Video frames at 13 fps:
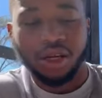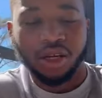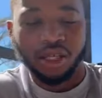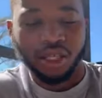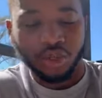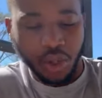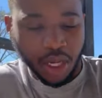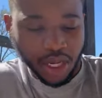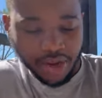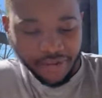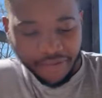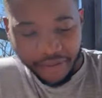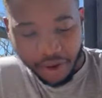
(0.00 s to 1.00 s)
last
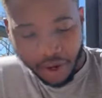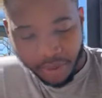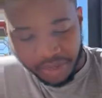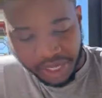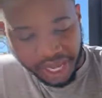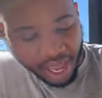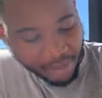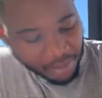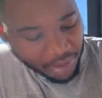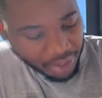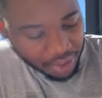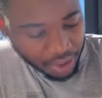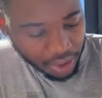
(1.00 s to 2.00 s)
one from
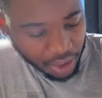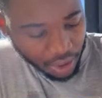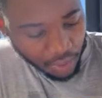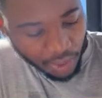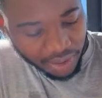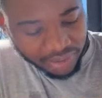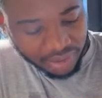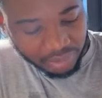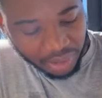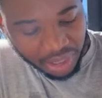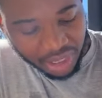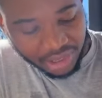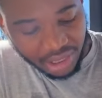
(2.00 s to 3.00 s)
Cameron. What is the
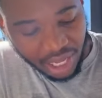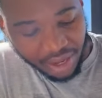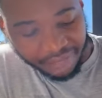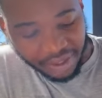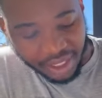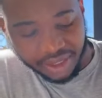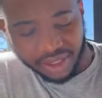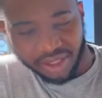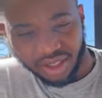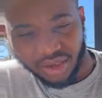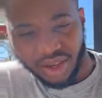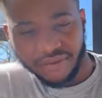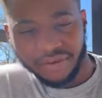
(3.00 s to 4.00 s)
biggest life lesson
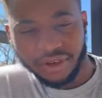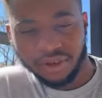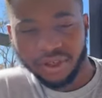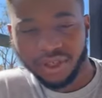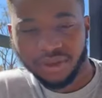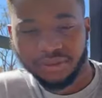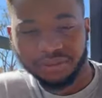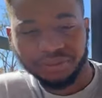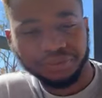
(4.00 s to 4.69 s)
you have learned?